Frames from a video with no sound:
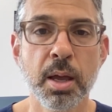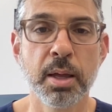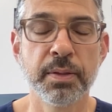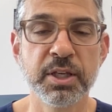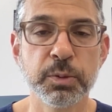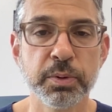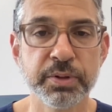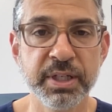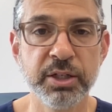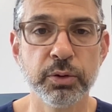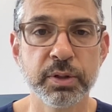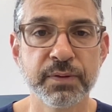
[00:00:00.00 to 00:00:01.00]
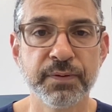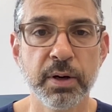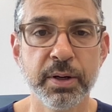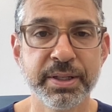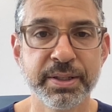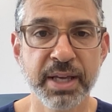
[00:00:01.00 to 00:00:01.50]
This procedure is
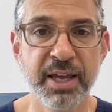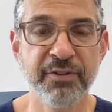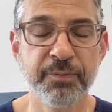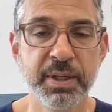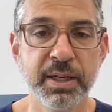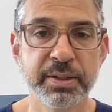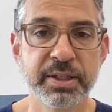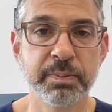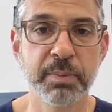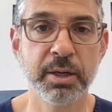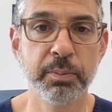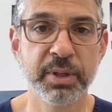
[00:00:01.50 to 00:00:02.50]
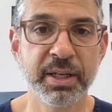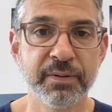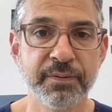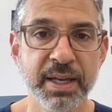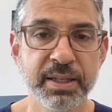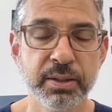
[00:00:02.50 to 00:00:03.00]
very safe because it's minimally
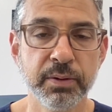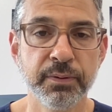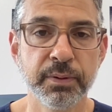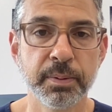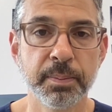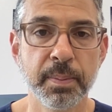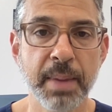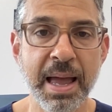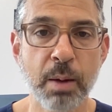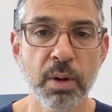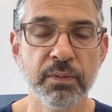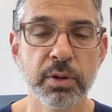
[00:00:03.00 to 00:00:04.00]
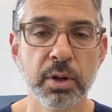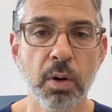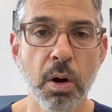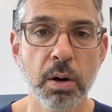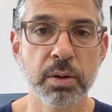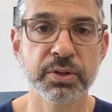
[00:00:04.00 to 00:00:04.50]
invasive. However, there
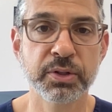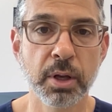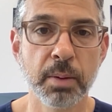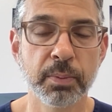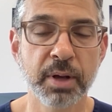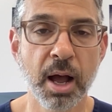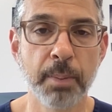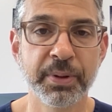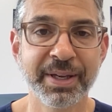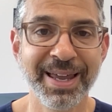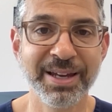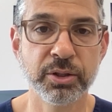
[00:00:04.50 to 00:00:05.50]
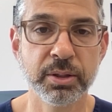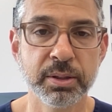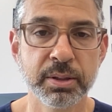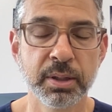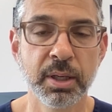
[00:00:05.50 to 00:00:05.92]
are some complications